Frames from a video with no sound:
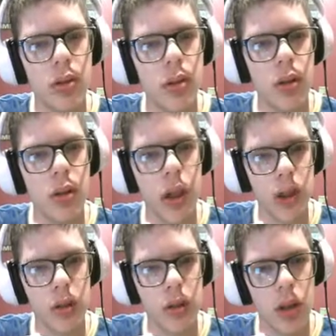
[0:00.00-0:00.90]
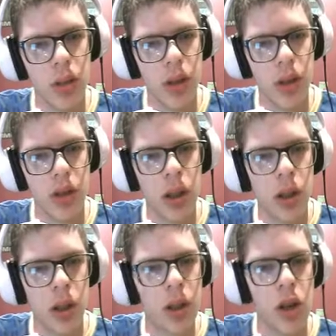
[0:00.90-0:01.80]
like especially
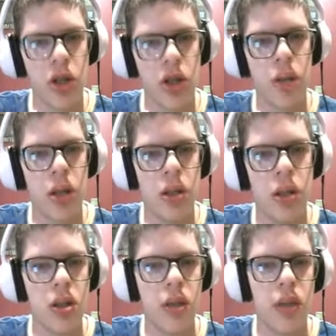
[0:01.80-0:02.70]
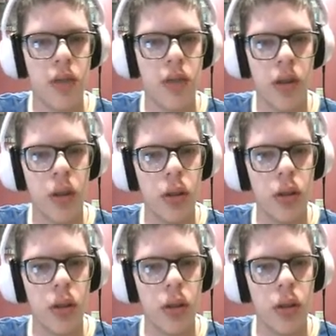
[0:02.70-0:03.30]
under Logic, because this is meant for